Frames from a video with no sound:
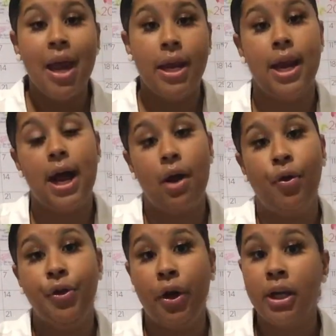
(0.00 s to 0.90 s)

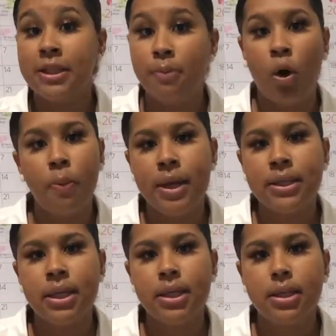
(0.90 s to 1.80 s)
Now, you're a small
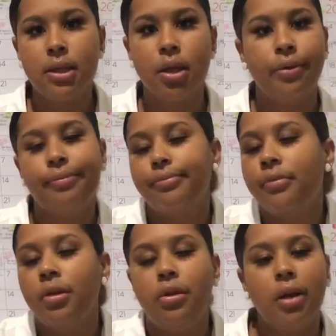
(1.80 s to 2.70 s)
business,
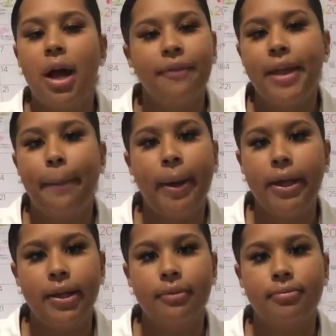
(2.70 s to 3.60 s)
you don't have that
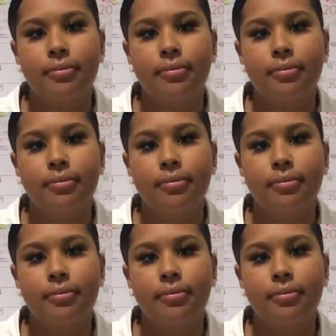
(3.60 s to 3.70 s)
money.